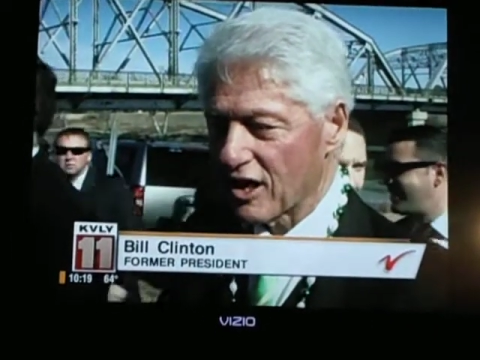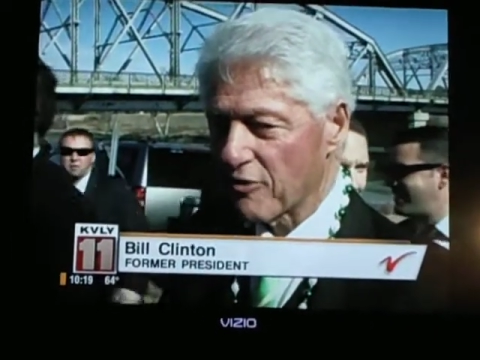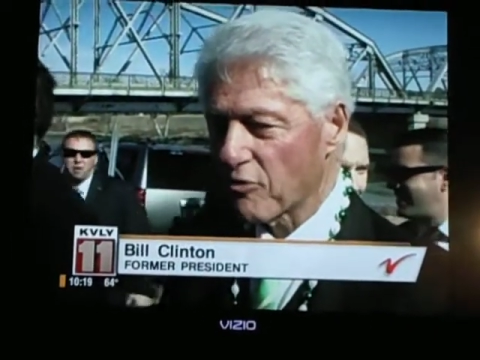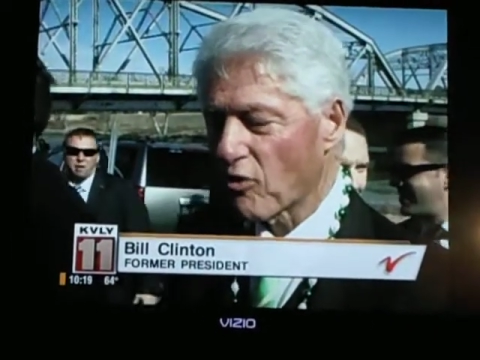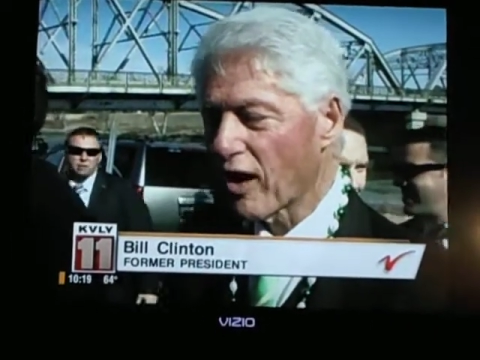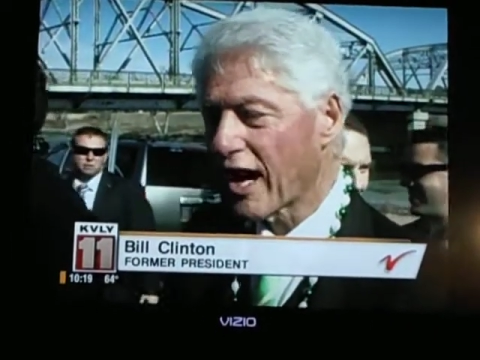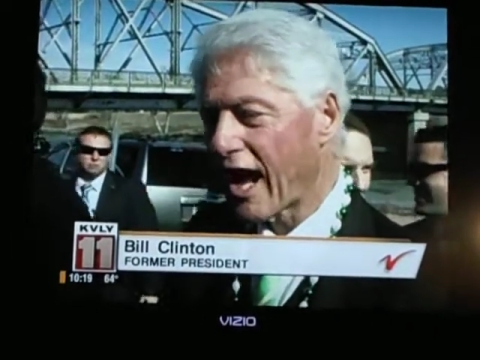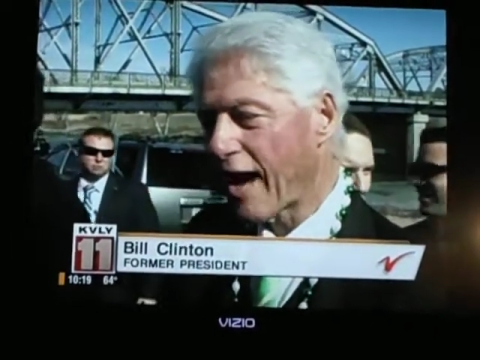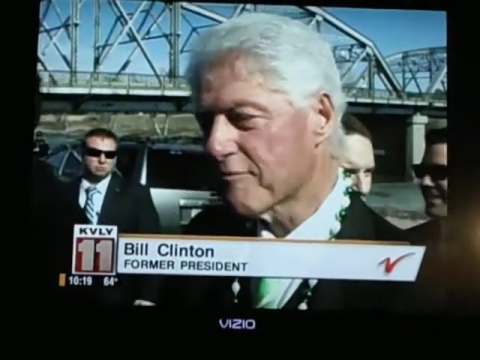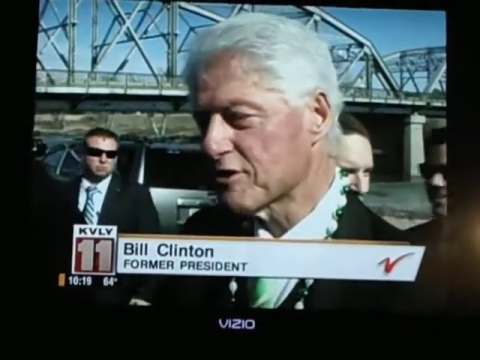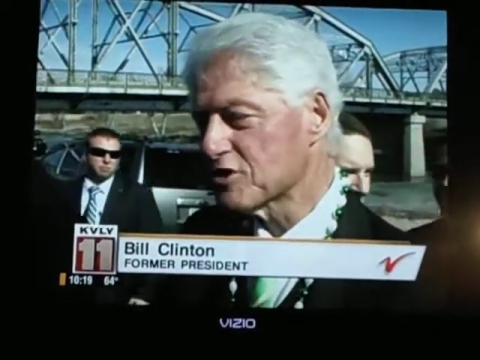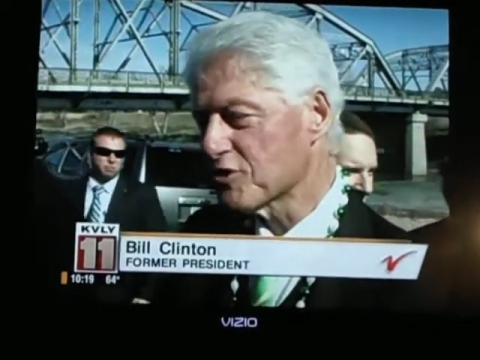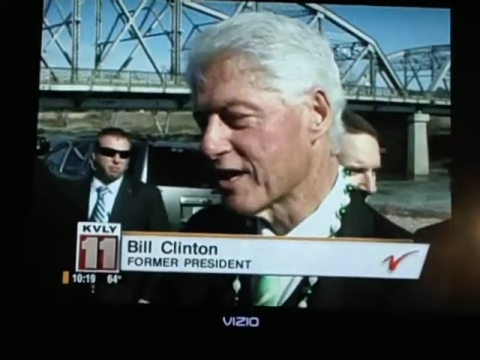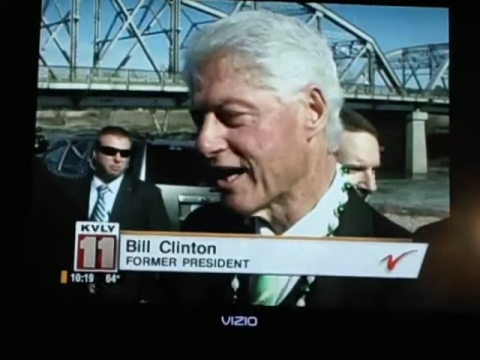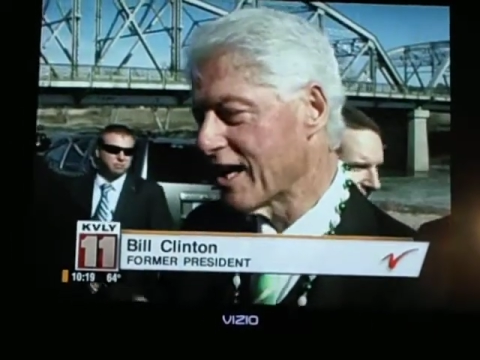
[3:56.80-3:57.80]
what happens
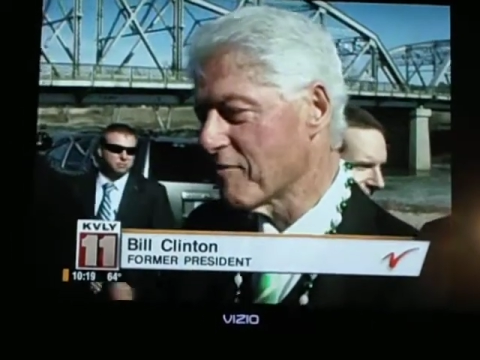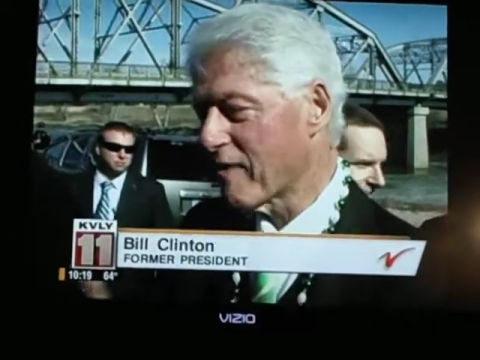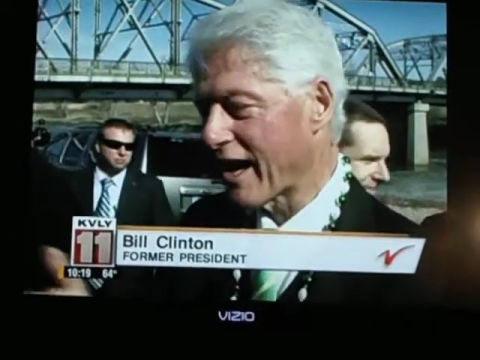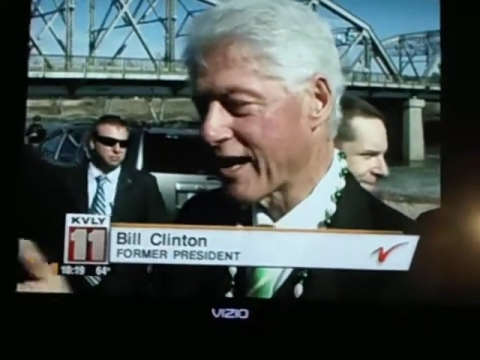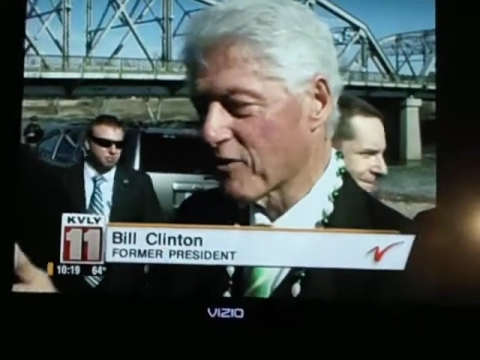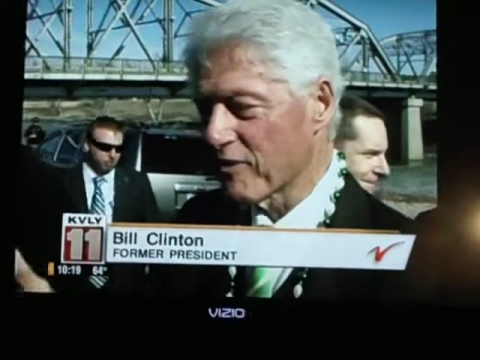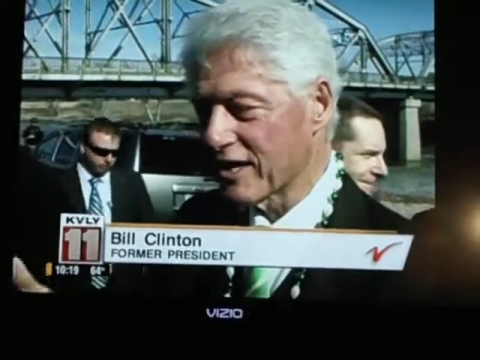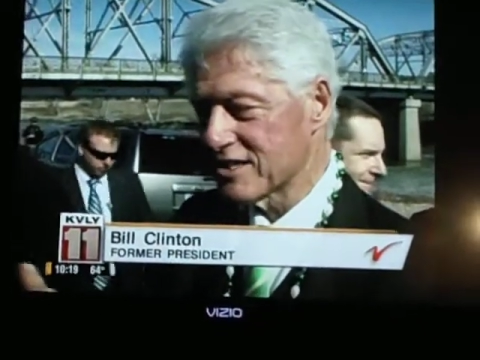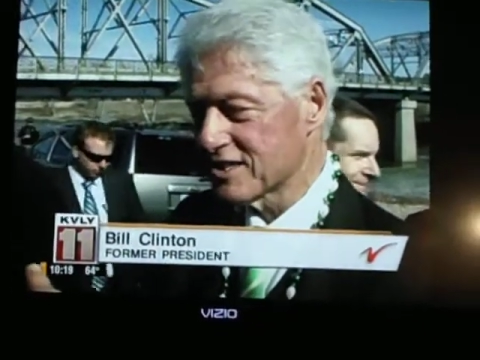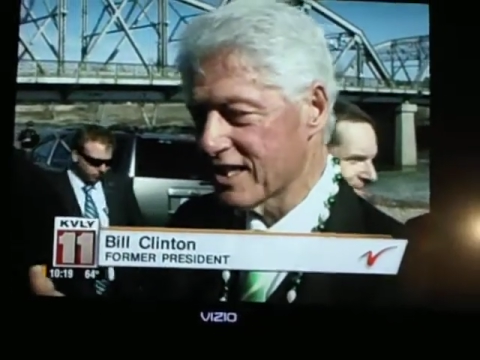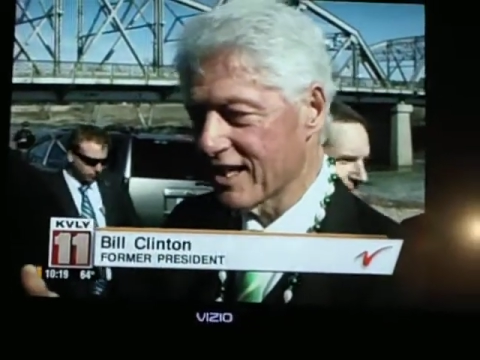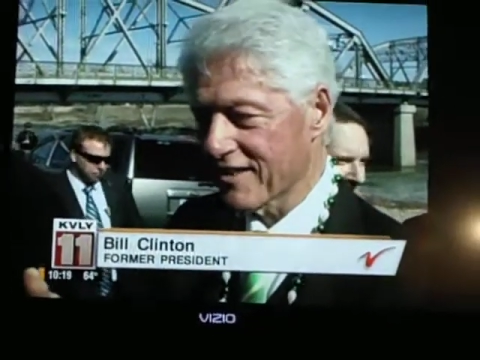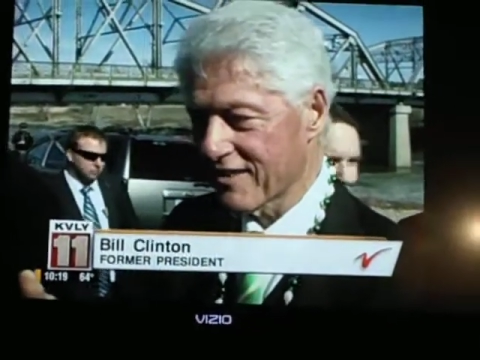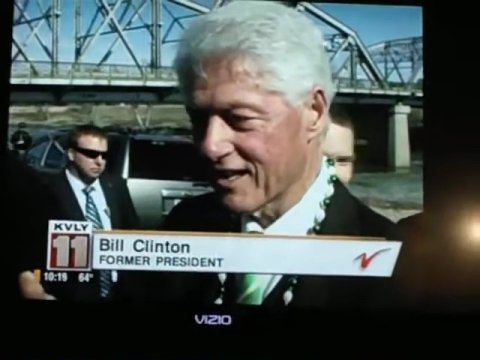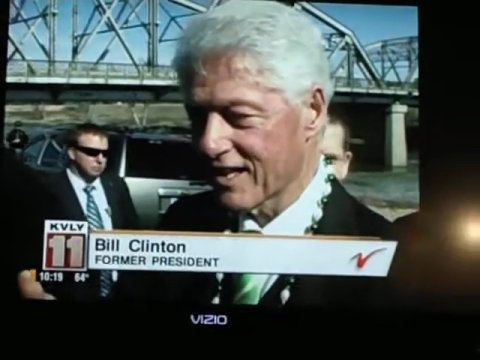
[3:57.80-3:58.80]
when anybody wins
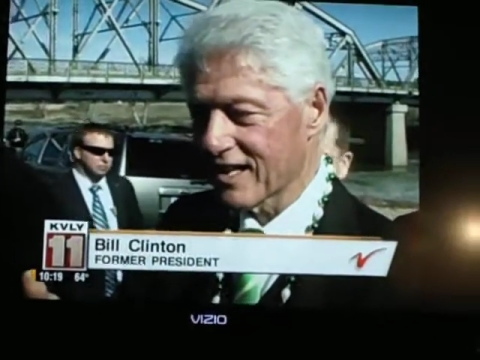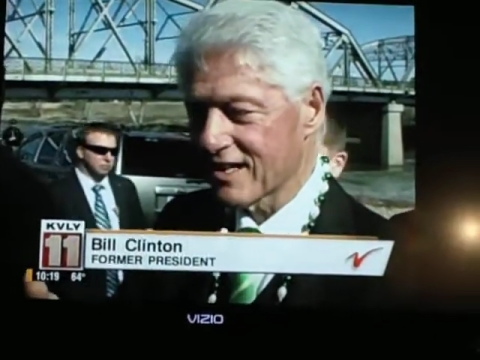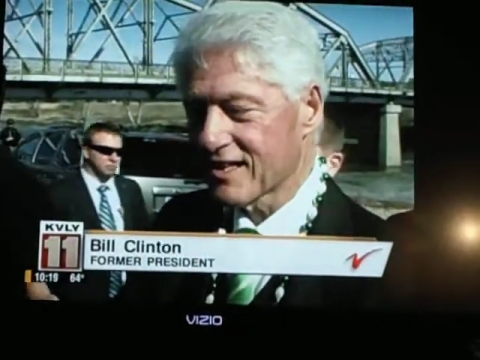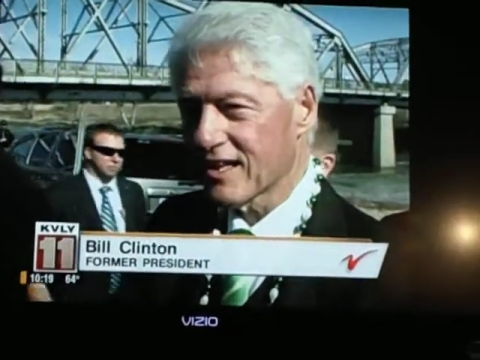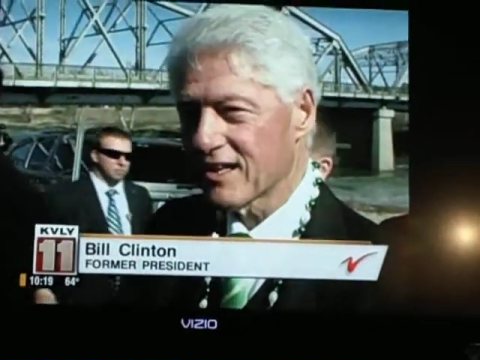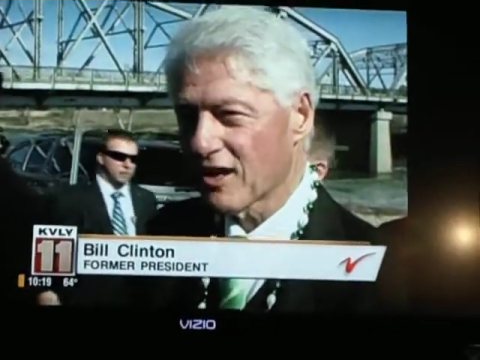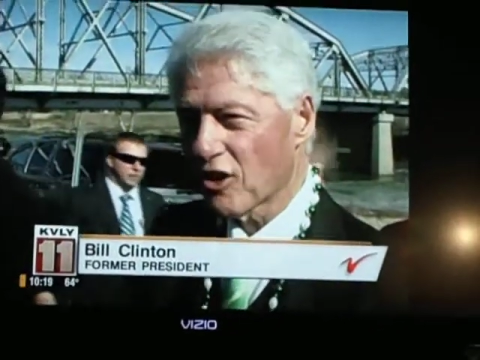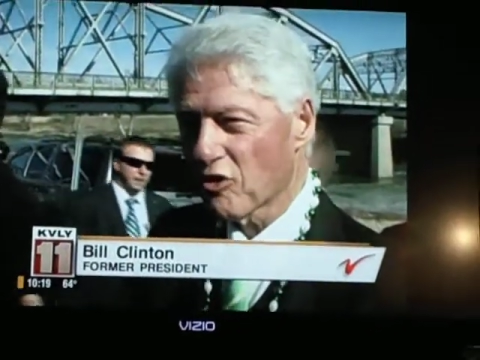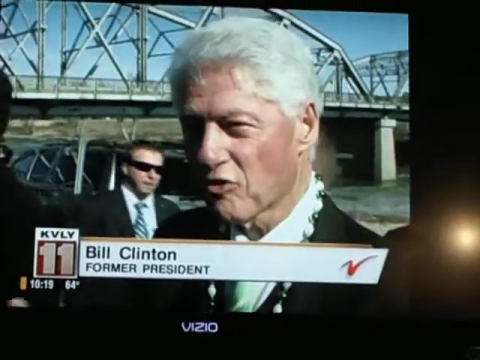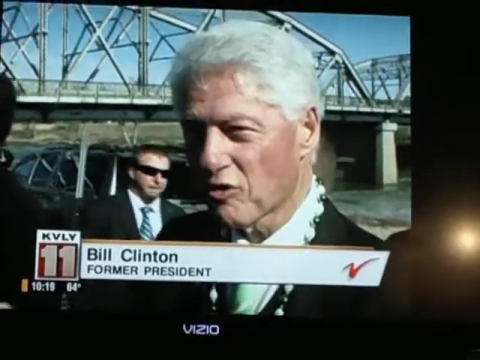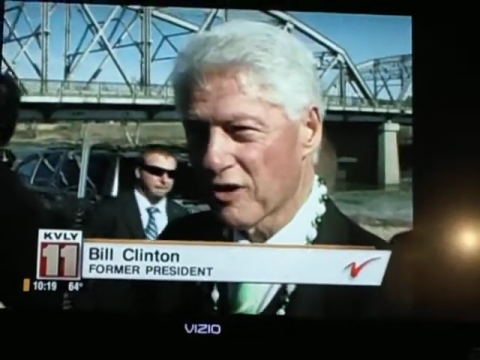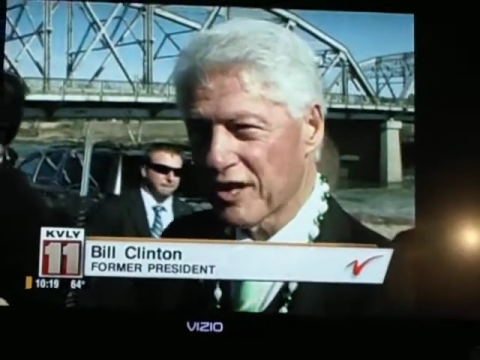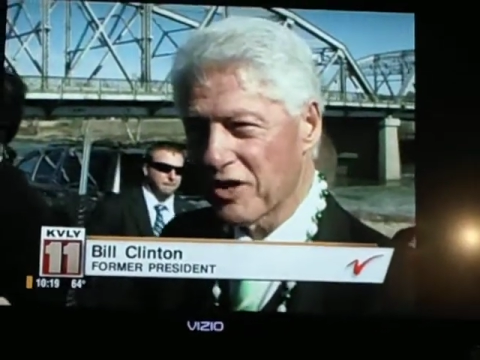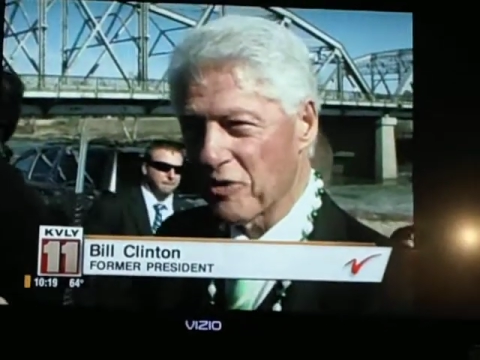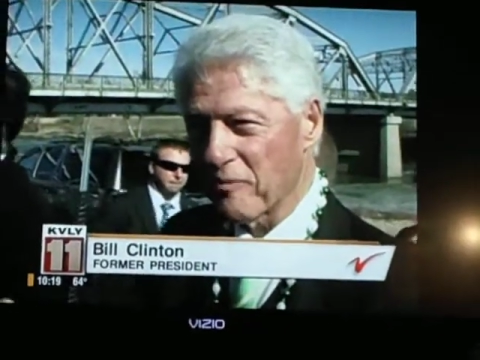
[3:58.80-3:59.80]
anything, they tend to overread
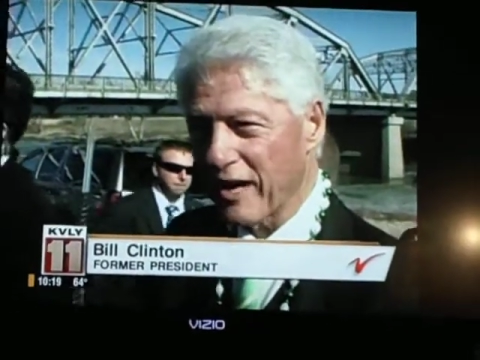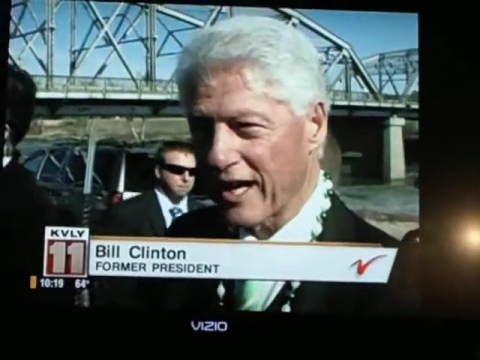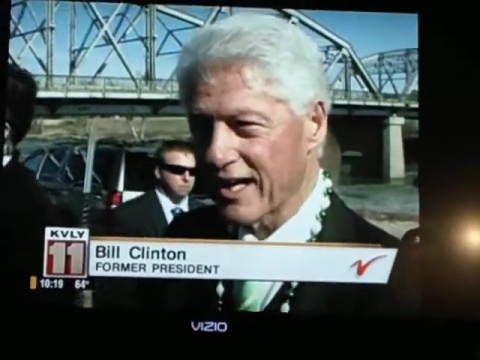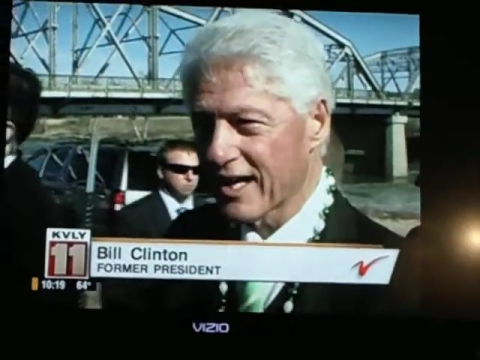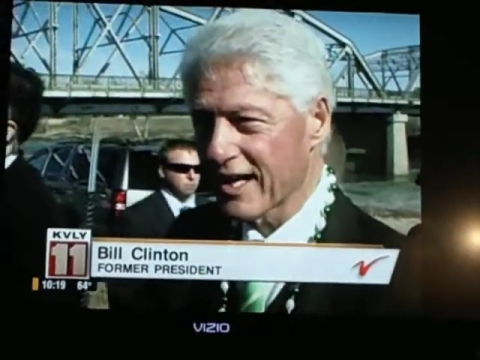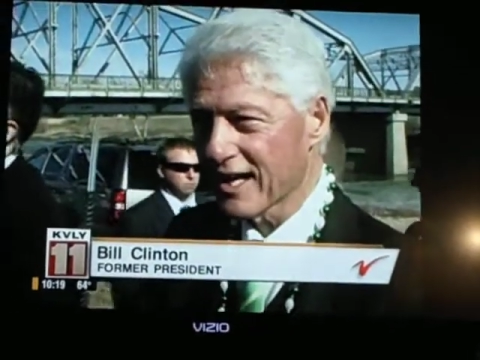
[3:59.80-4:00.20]
their mandate a